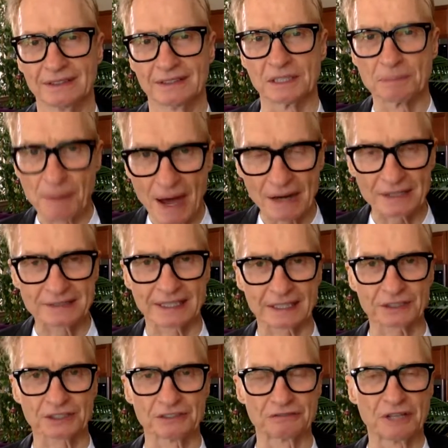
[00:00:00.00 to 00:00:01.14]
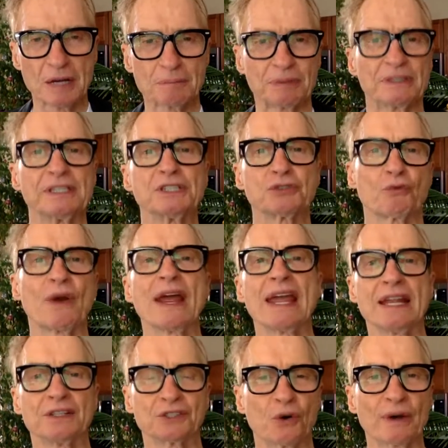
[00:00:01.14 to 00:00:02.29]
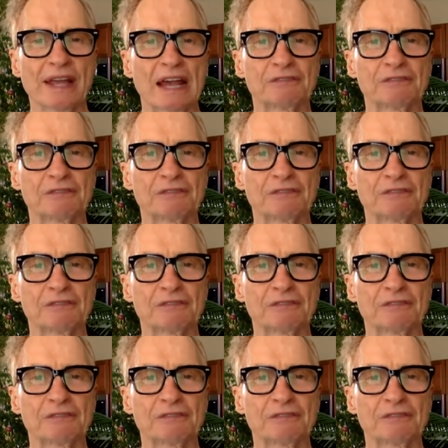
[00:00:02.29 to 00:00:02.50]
The politics of police raids going